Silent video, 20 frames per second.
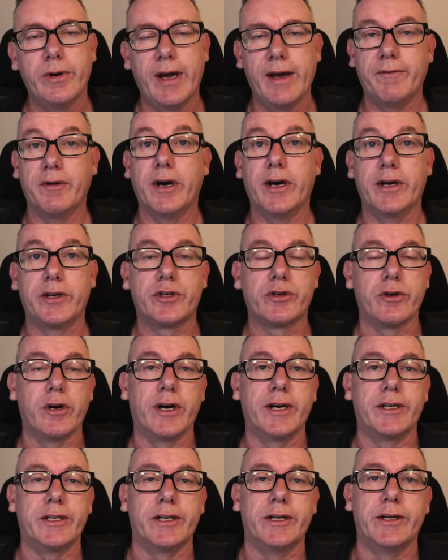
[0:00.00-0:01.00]
Ever
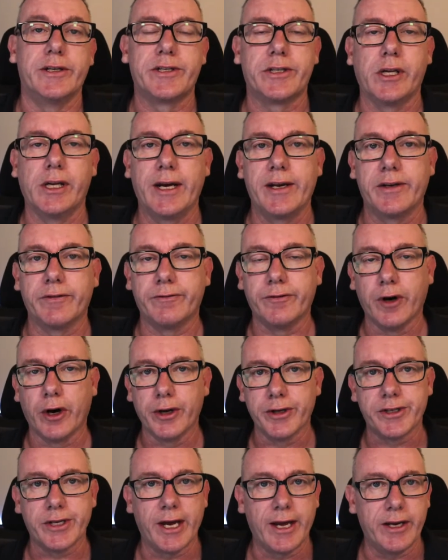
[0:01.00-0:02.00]
trying to select a
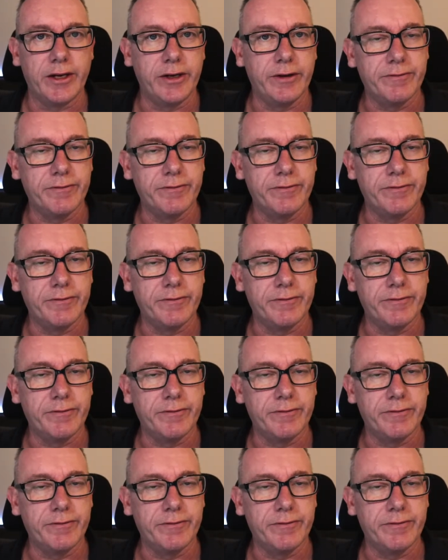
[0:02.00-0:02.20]
font and